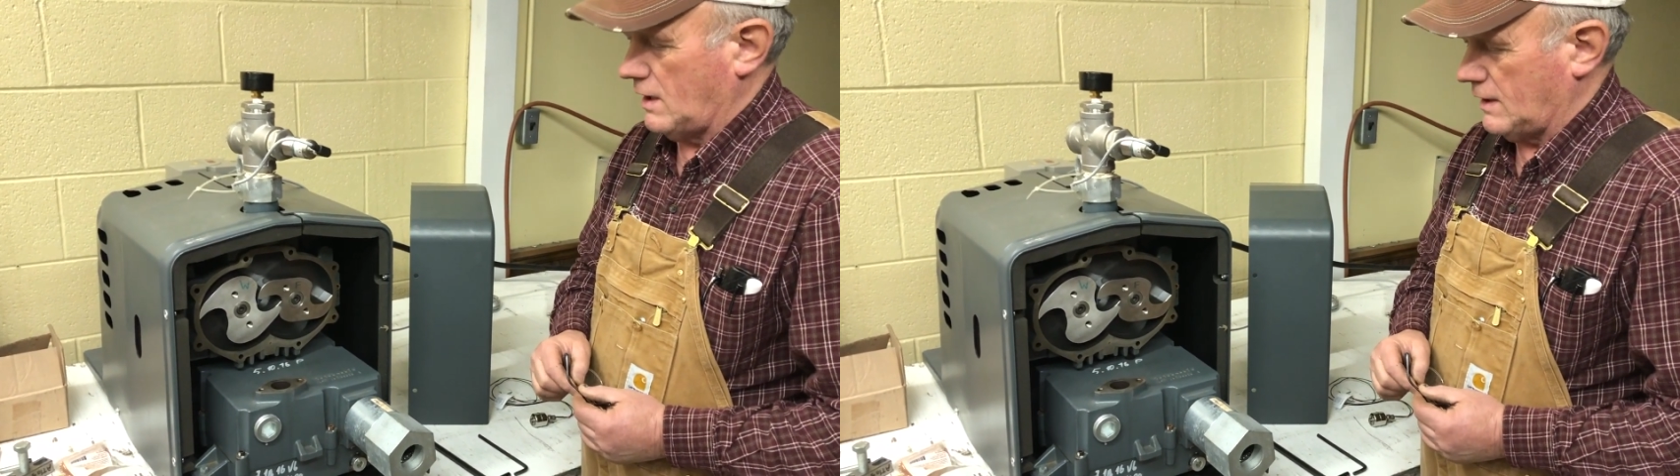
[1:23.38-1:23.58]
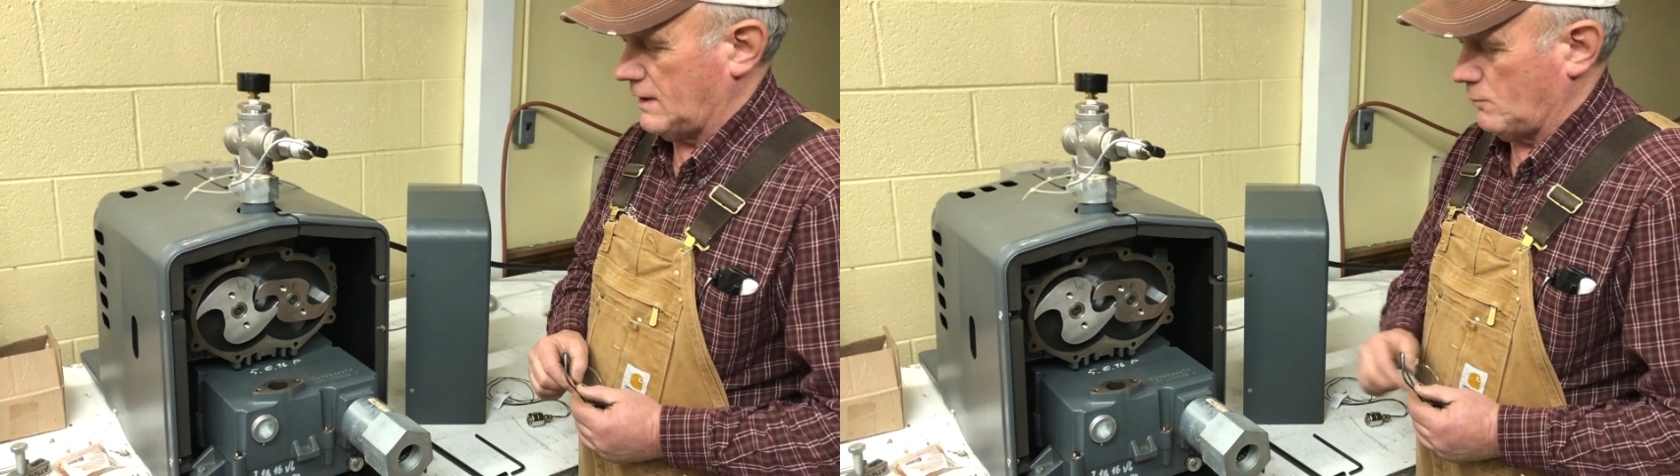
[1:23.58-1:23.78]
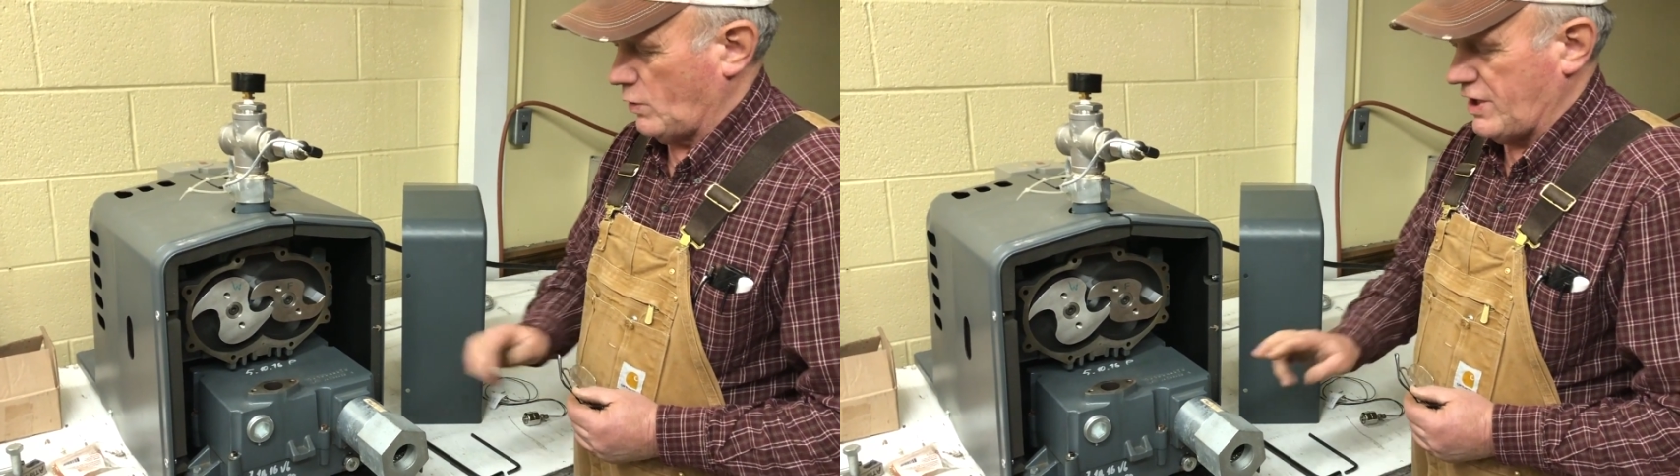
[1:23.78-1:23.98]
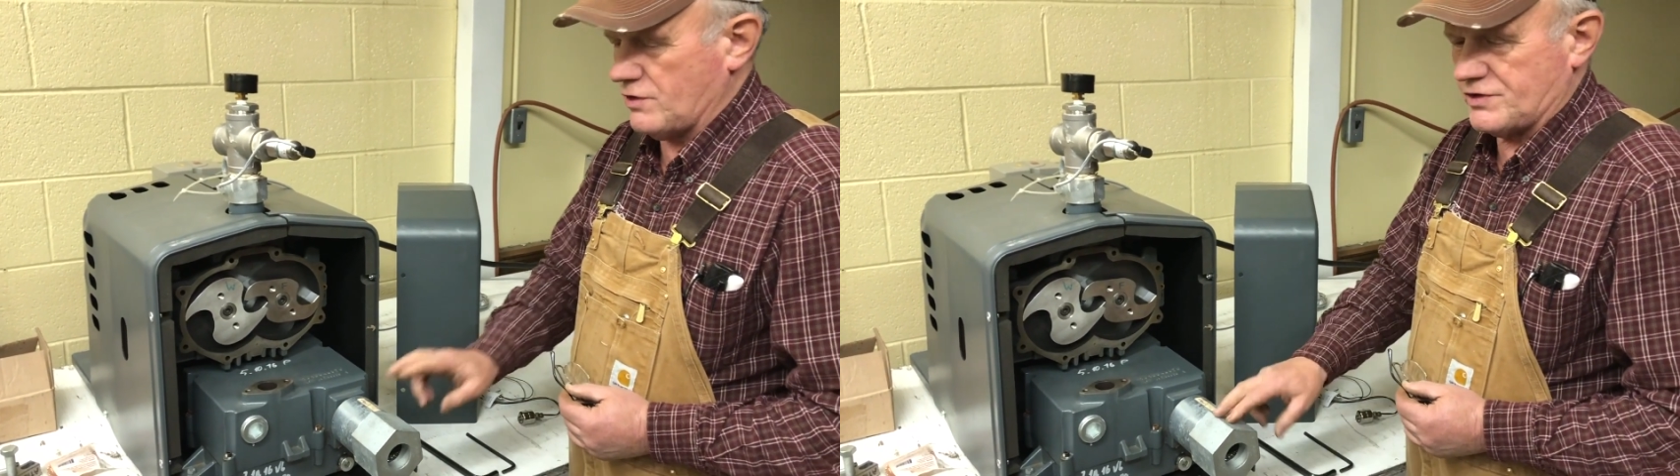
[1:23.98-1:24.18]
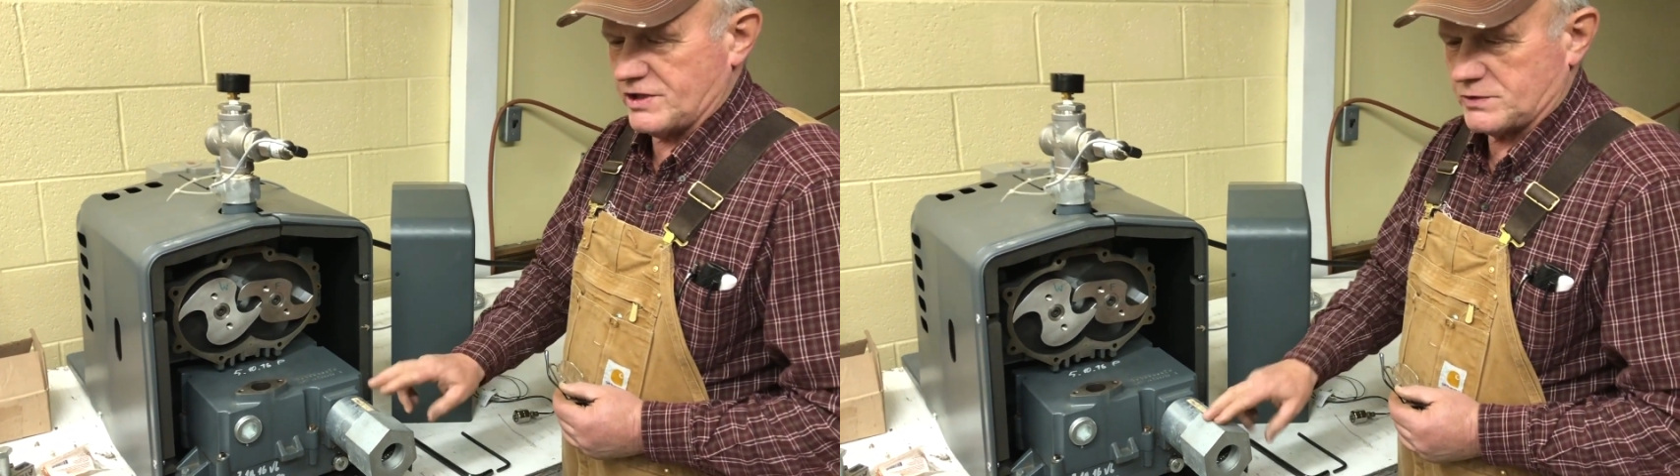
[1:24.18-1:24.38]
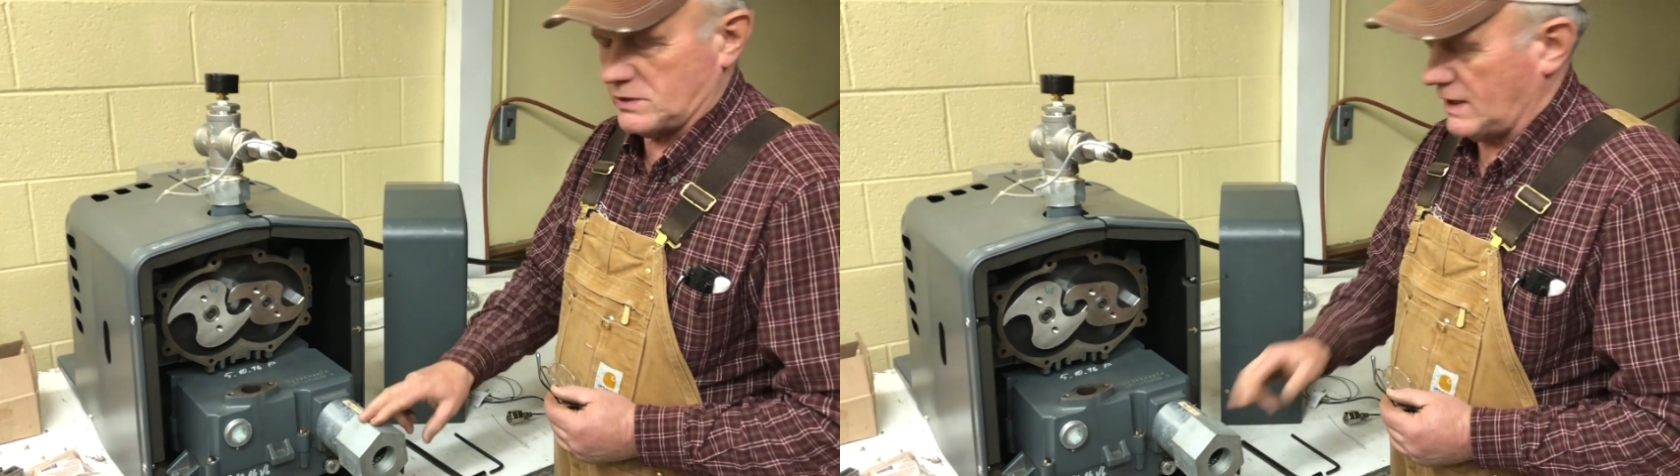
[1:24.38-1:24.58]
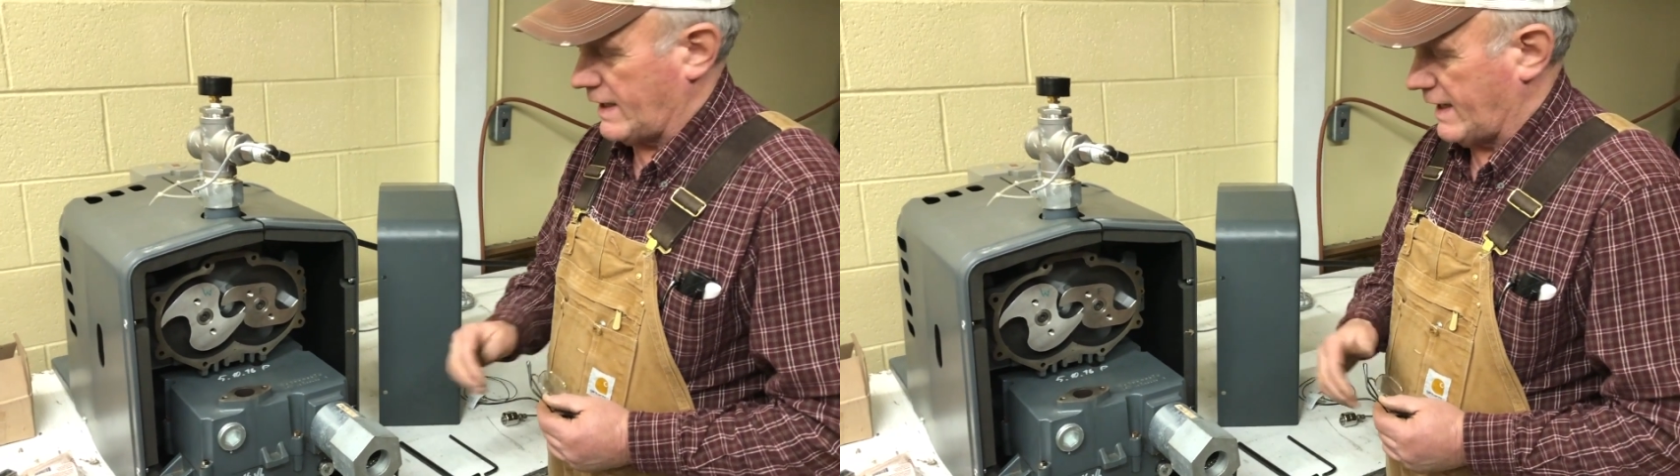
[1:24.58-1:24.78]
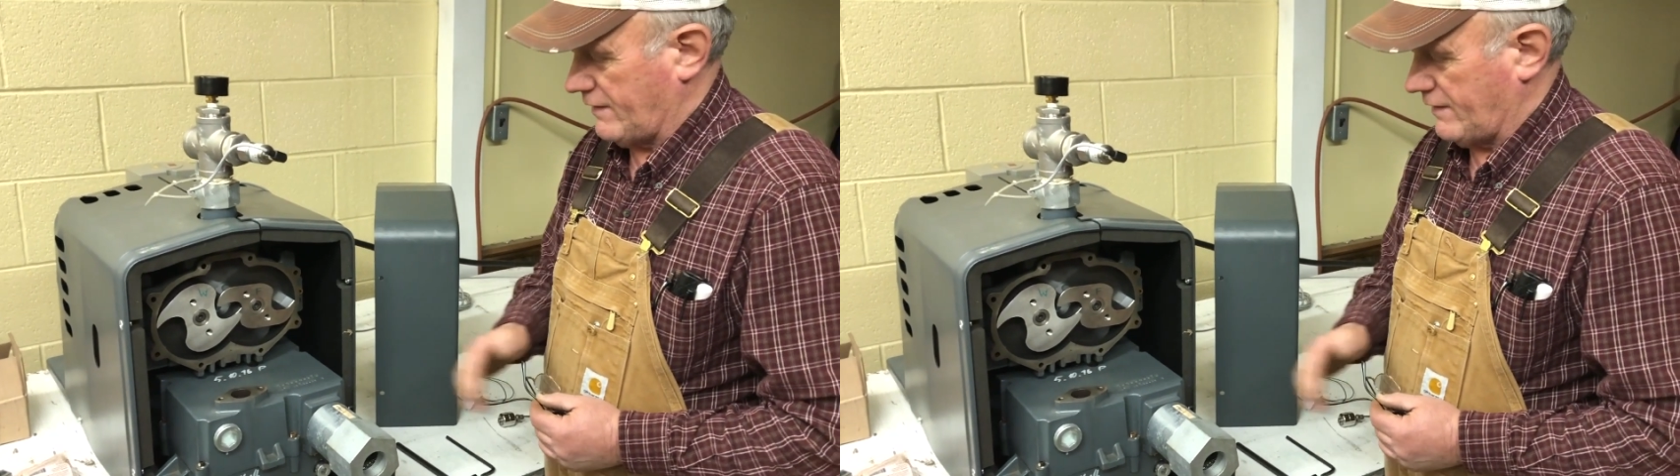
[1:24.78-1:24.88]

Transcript: Um, we used this one, uh,